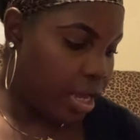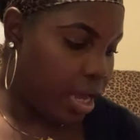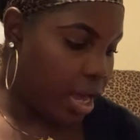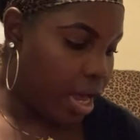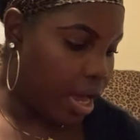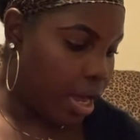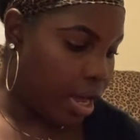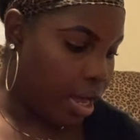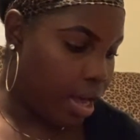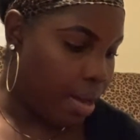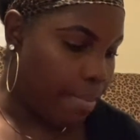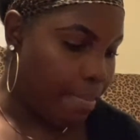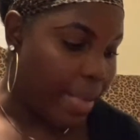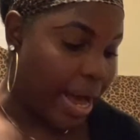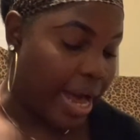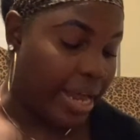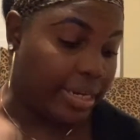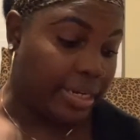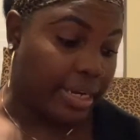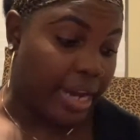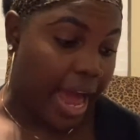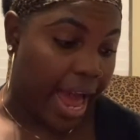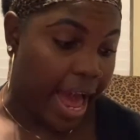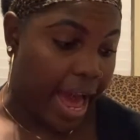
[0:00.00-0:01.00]
My
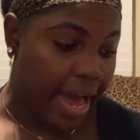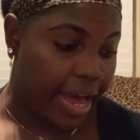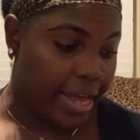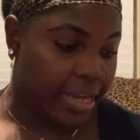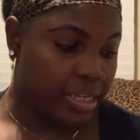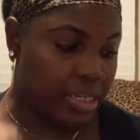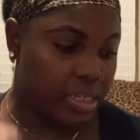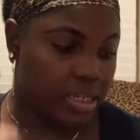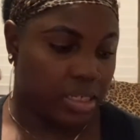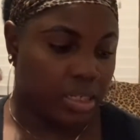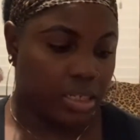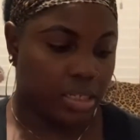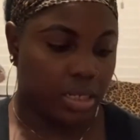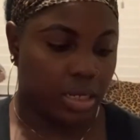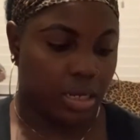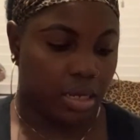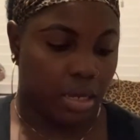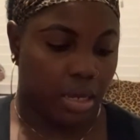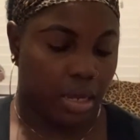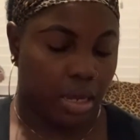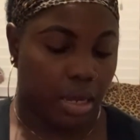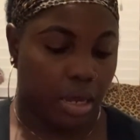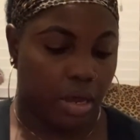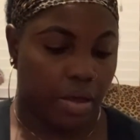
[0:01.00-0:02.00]
last
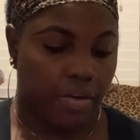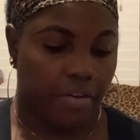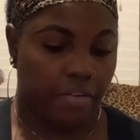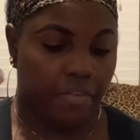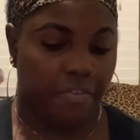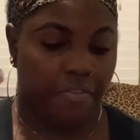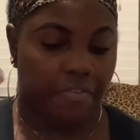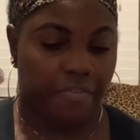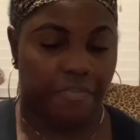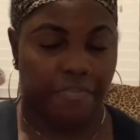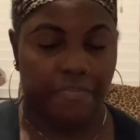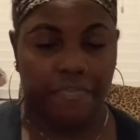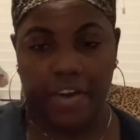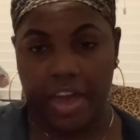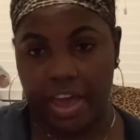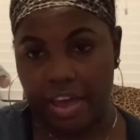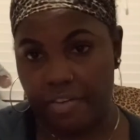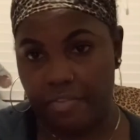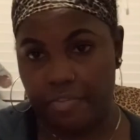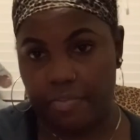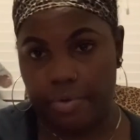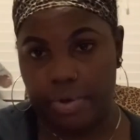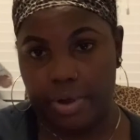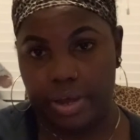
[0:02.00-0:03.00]

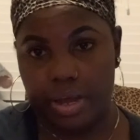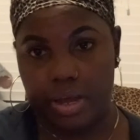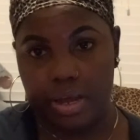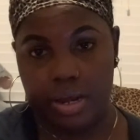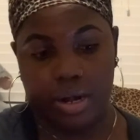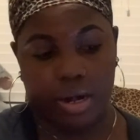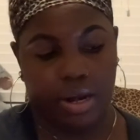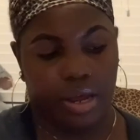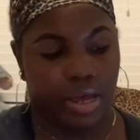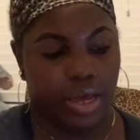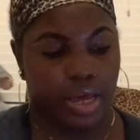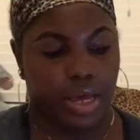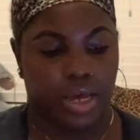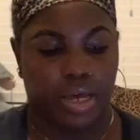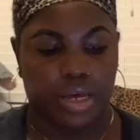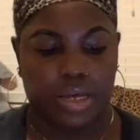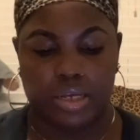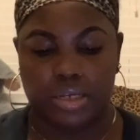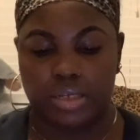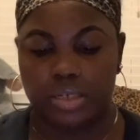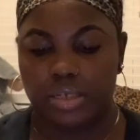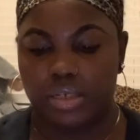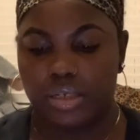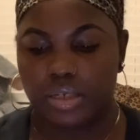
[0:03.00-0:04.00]
favorite
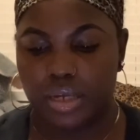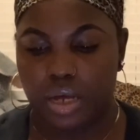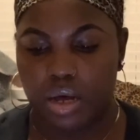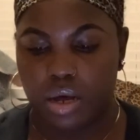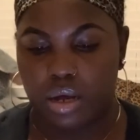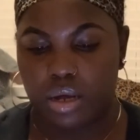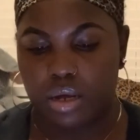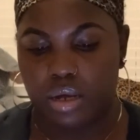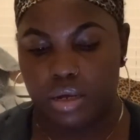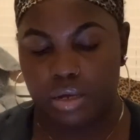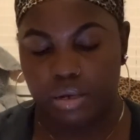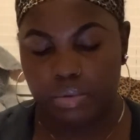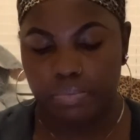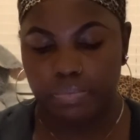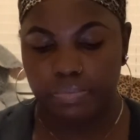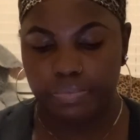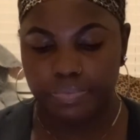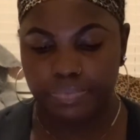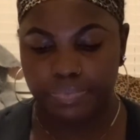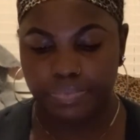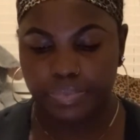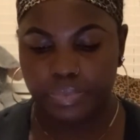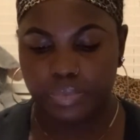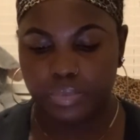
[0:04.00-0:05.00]
is
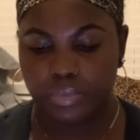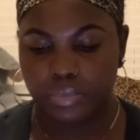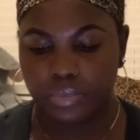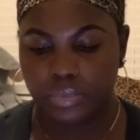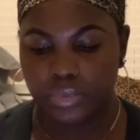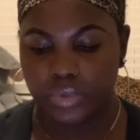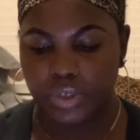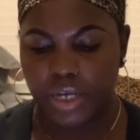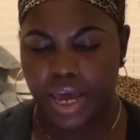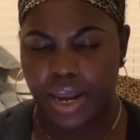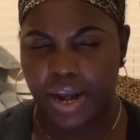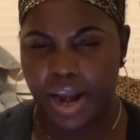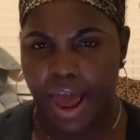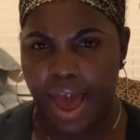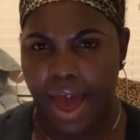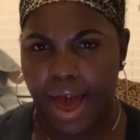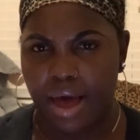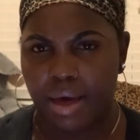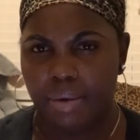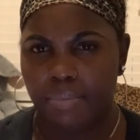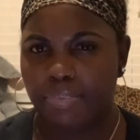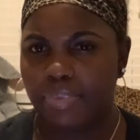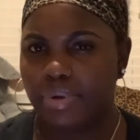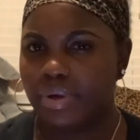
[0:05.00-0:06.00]
an
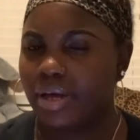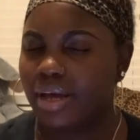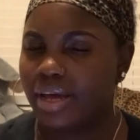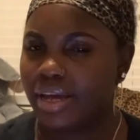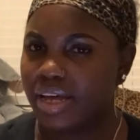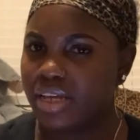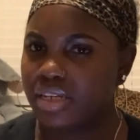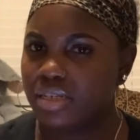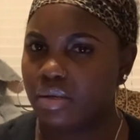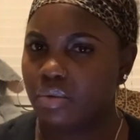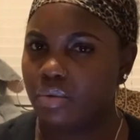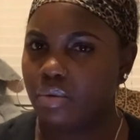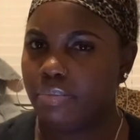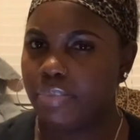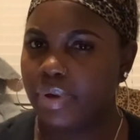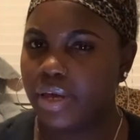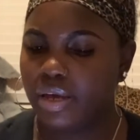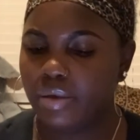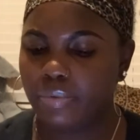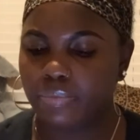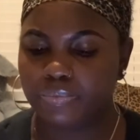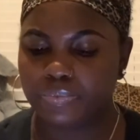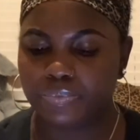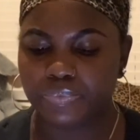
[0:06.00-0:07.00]
app, I guess it would
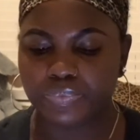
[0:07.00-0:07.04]
be,